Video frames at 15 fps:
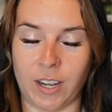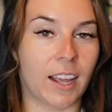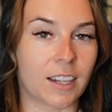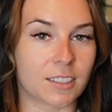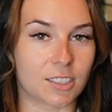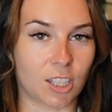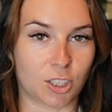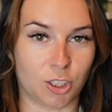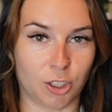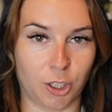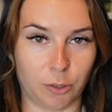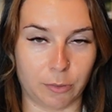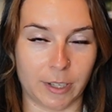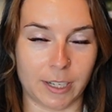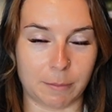Had such a
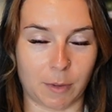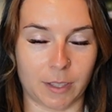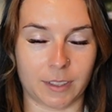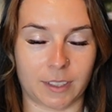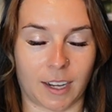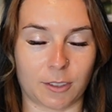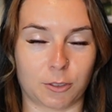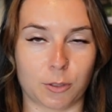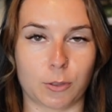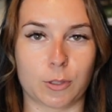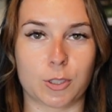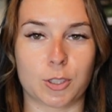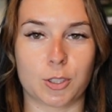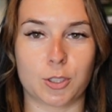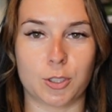good reading month, got through
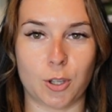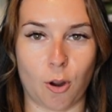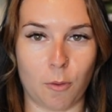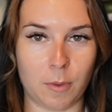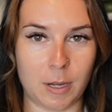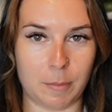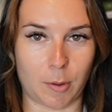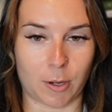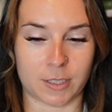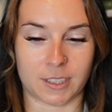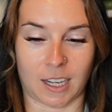so many books,